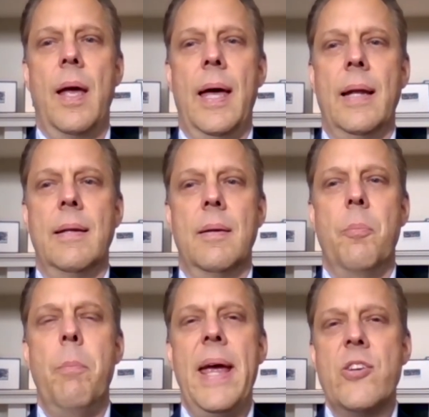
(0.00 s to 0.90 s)
and
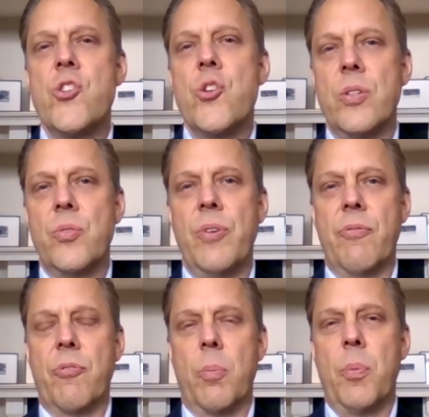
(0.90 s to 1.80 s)
make sure it's fit
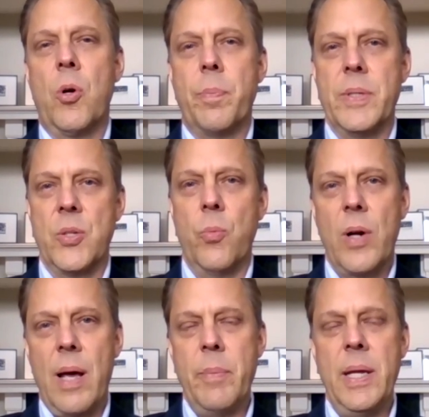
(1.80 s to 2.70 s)
for purpose. And what
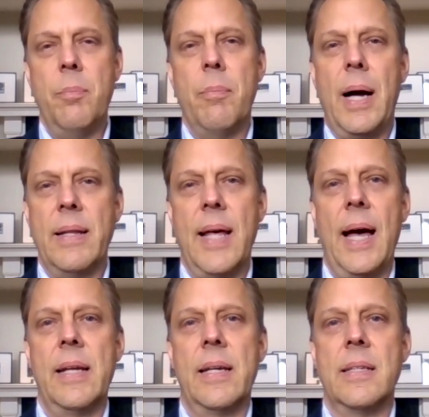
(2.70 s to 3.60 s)
I mean by
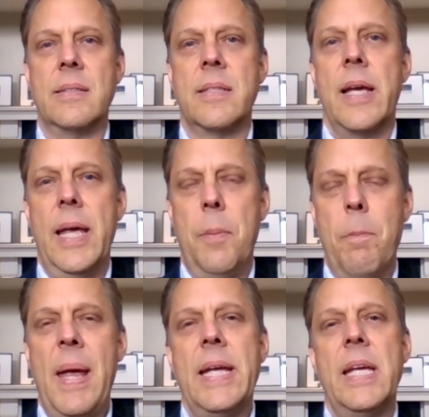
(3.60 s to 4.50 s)
that is it
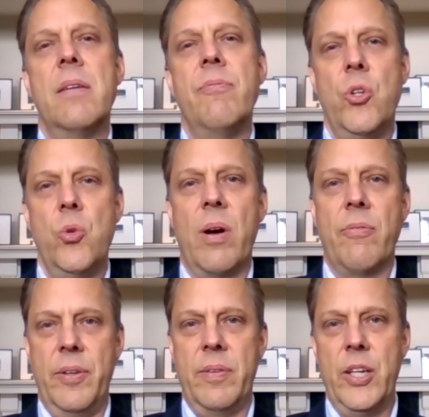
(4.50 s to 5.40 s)
may give you
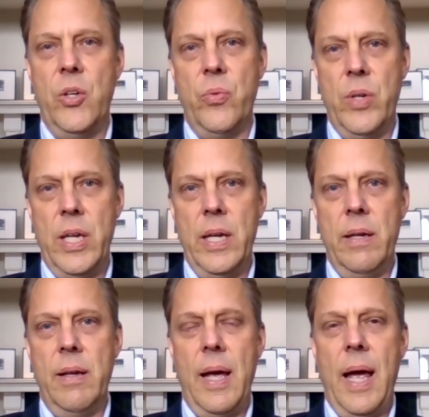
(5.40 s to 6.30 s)
everything you
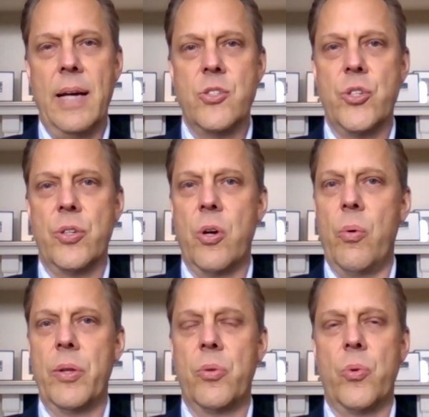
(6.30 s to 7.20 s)
need as you're
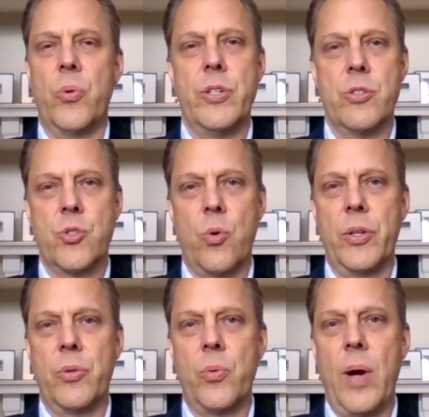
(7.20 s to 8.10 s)
going through and you're
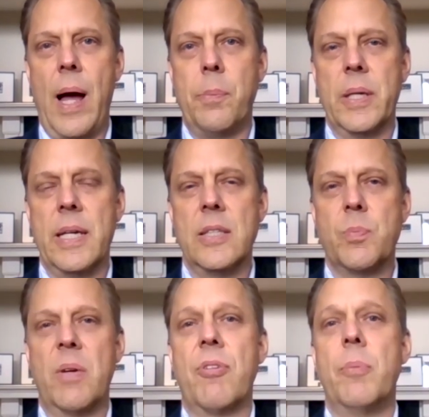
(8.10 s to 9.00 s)
sorting through applicants,
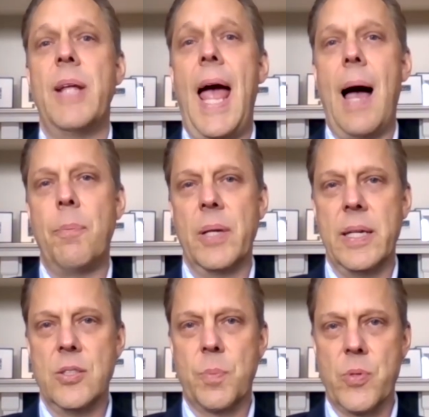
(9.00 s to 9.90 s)
but from the
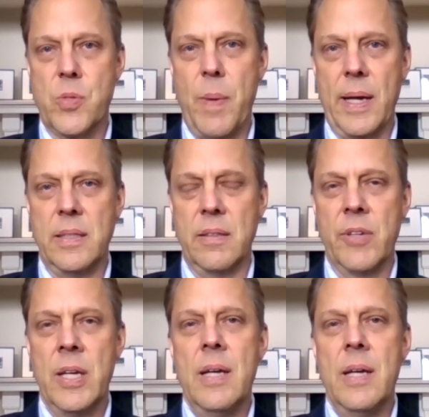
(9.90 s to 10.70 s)
applicant's perspective,